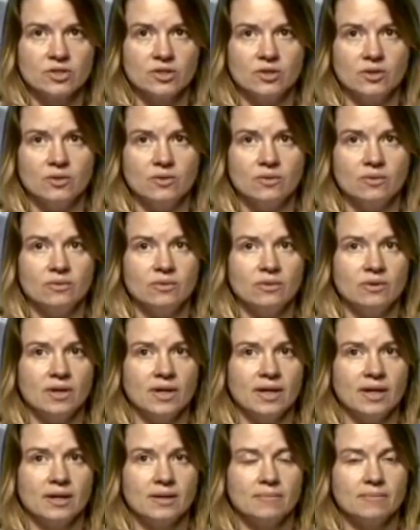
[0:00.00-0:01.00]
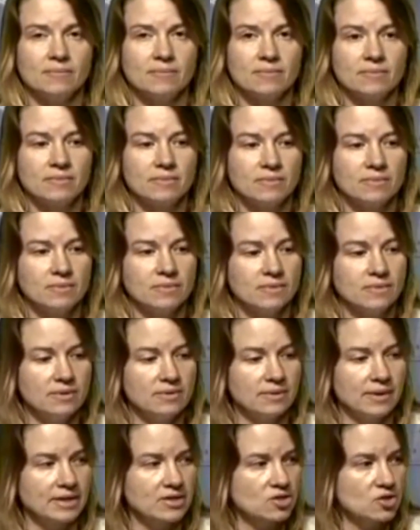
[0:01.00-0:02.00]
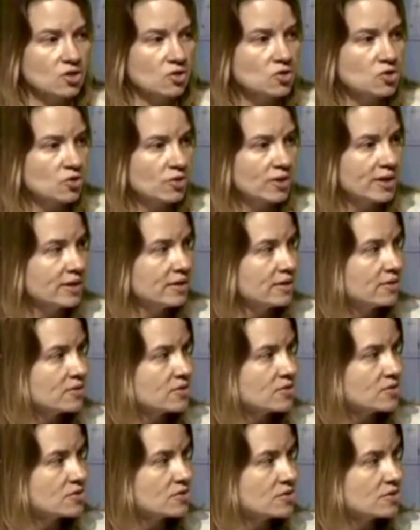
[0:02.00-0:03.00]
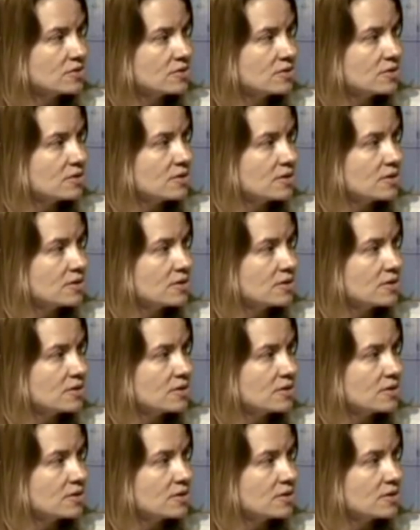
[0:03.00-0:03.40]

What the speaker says: to like social ills.